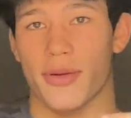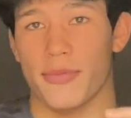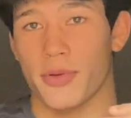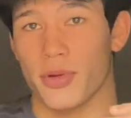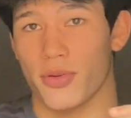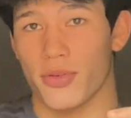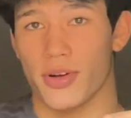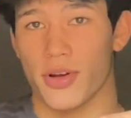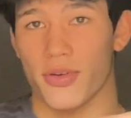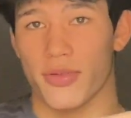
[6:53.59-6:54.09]

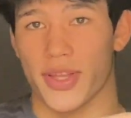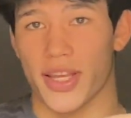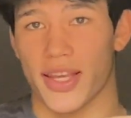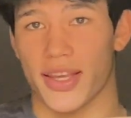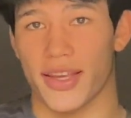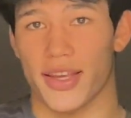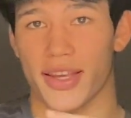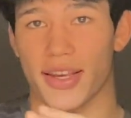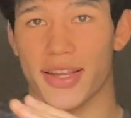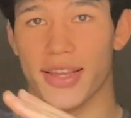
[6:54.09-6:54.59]
you'll know the
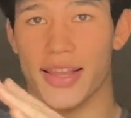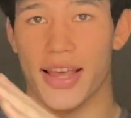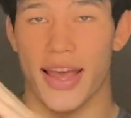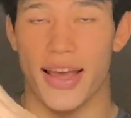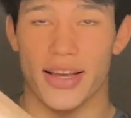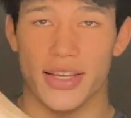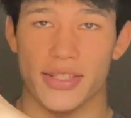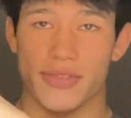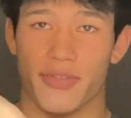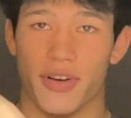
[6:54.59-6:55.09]
e to the
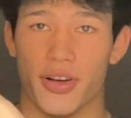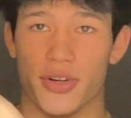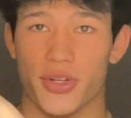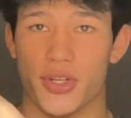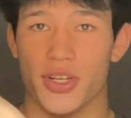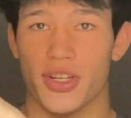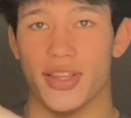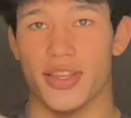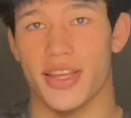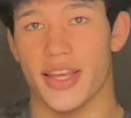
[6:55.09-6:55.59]
x
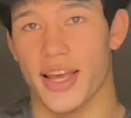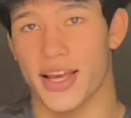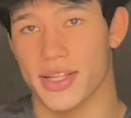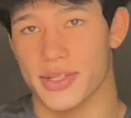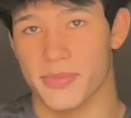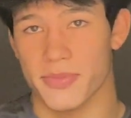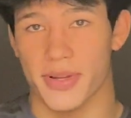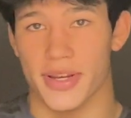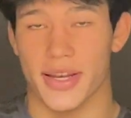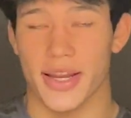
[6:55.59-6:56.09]
function, the
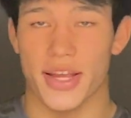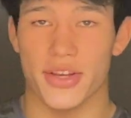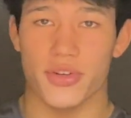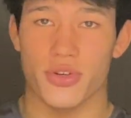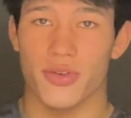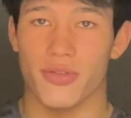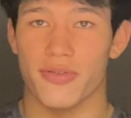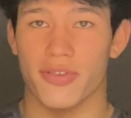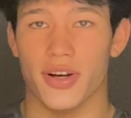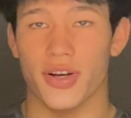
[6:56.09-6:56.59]

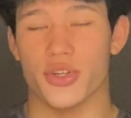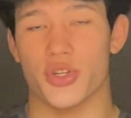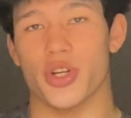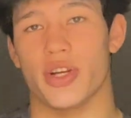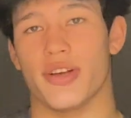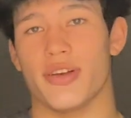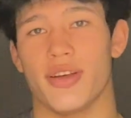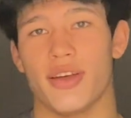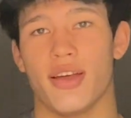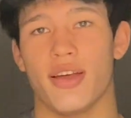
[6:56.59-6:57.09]
exponential function.